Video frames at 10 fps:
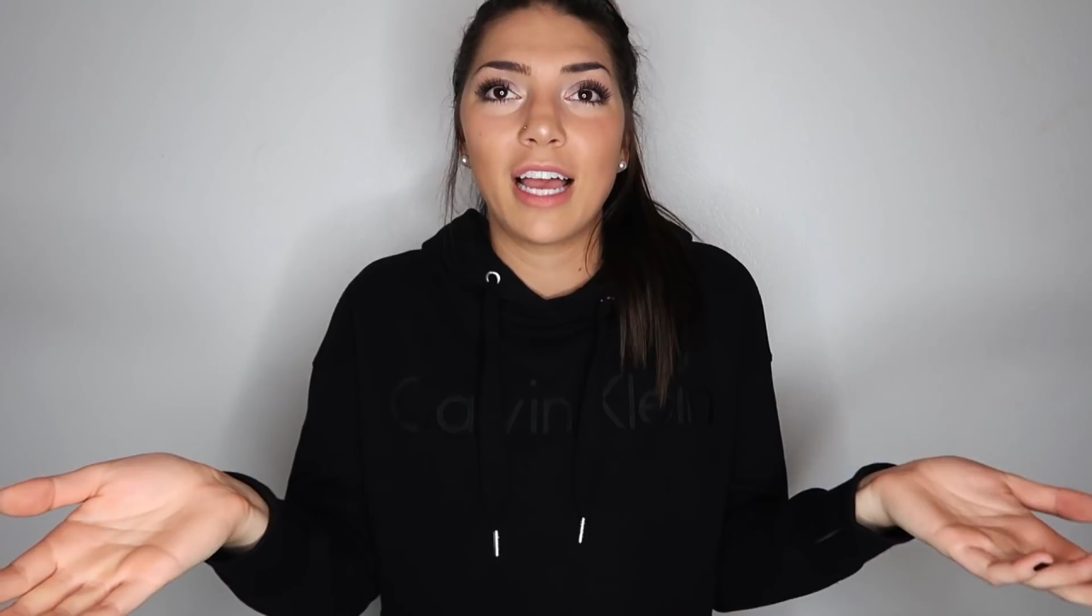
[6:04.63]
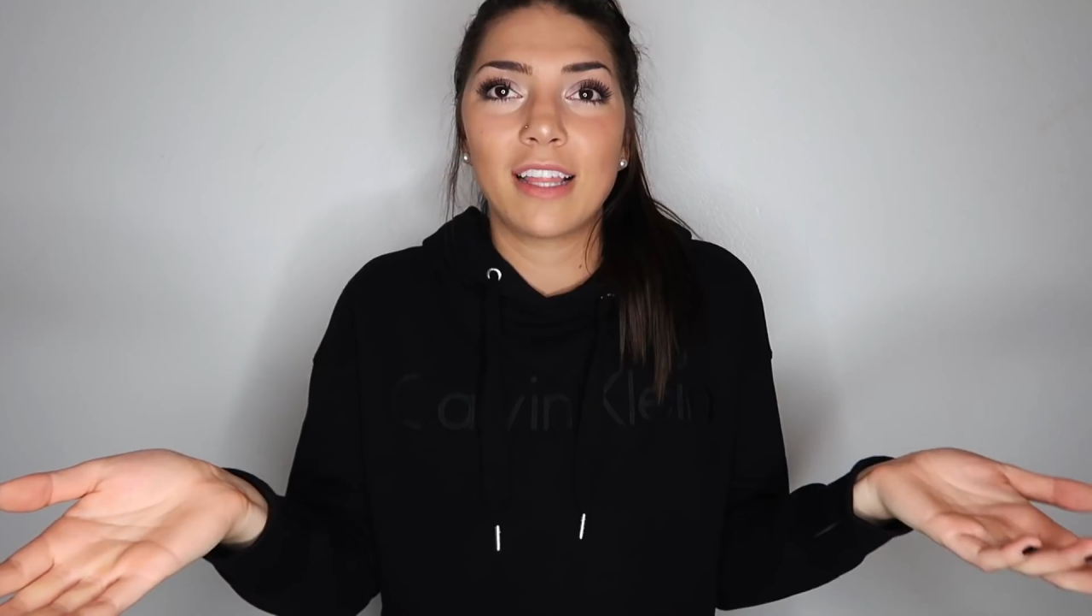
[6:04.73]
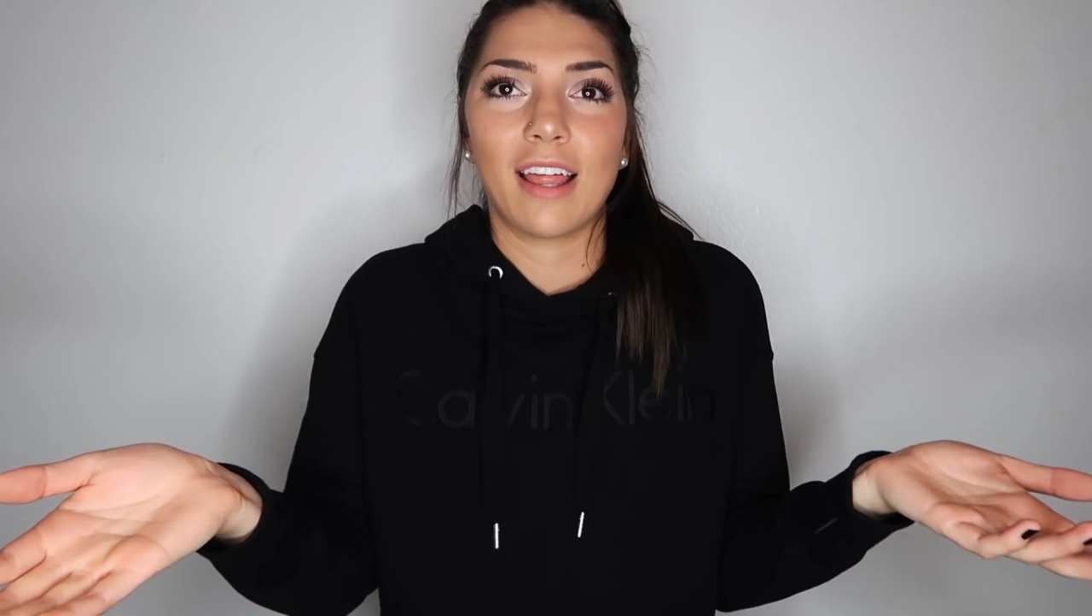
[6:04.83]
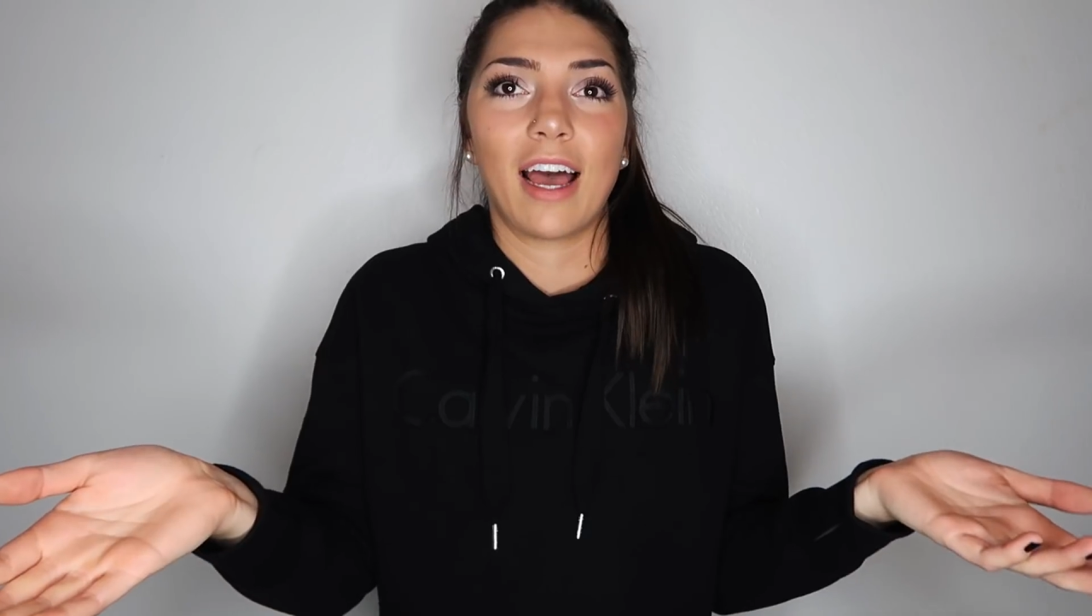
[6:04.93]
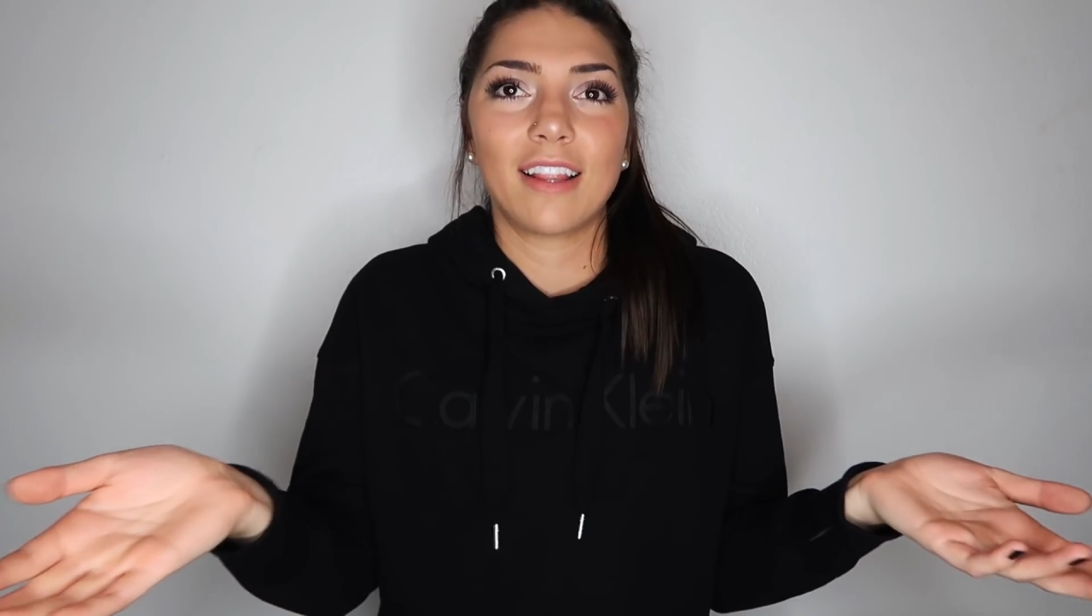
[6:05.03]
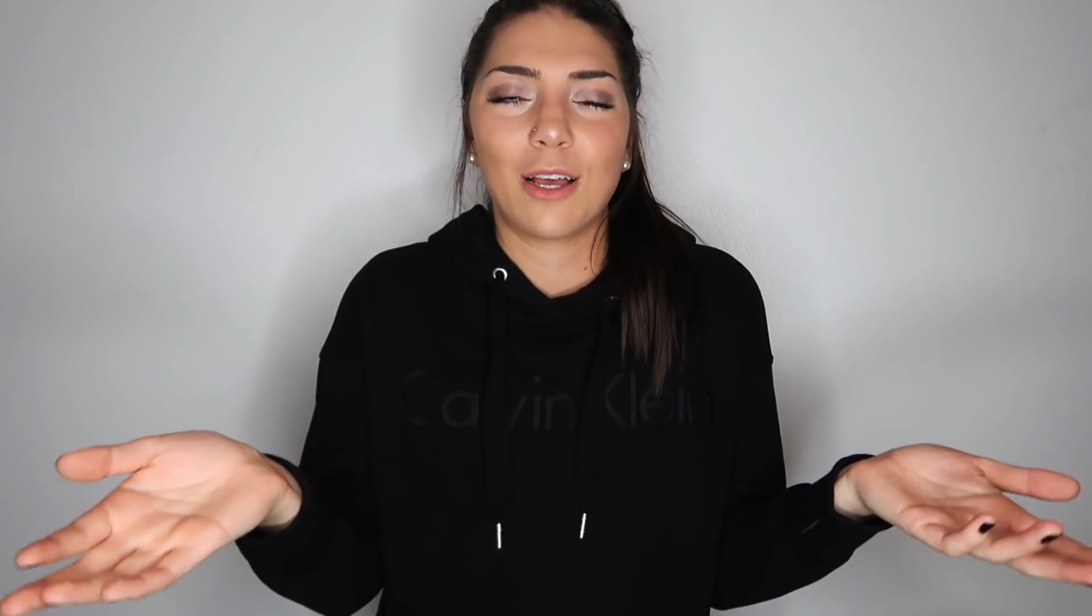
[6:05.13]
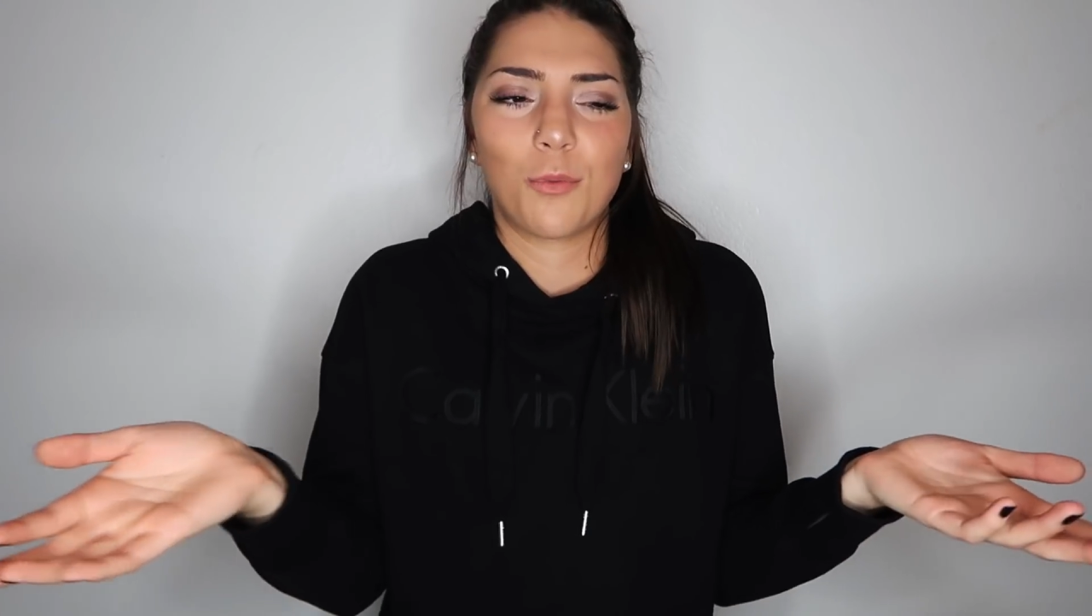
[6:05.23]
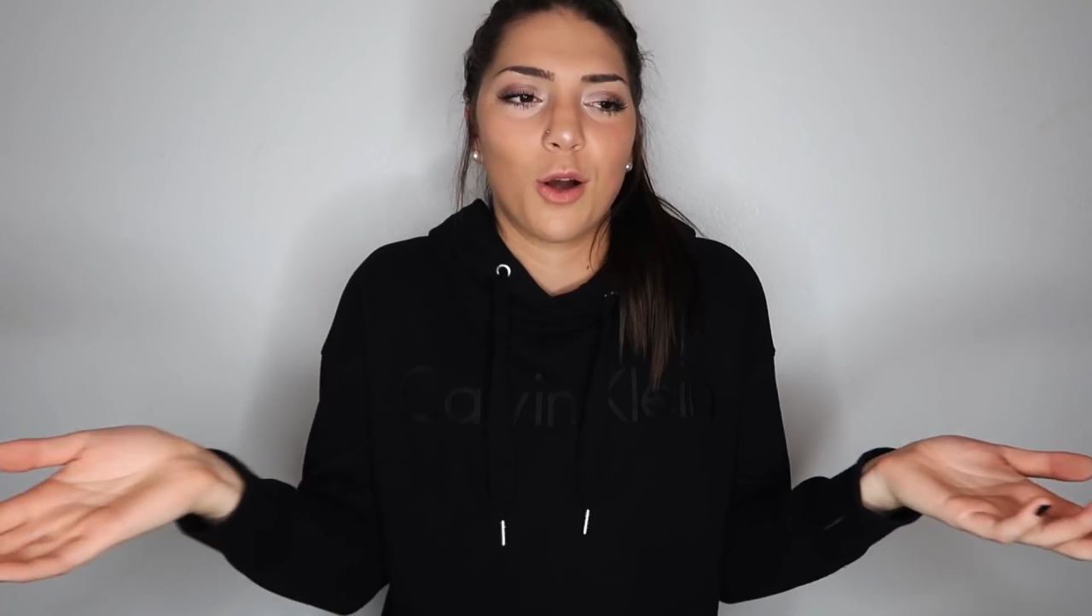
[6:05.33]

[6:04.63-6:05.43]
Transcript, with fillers: like that. Like,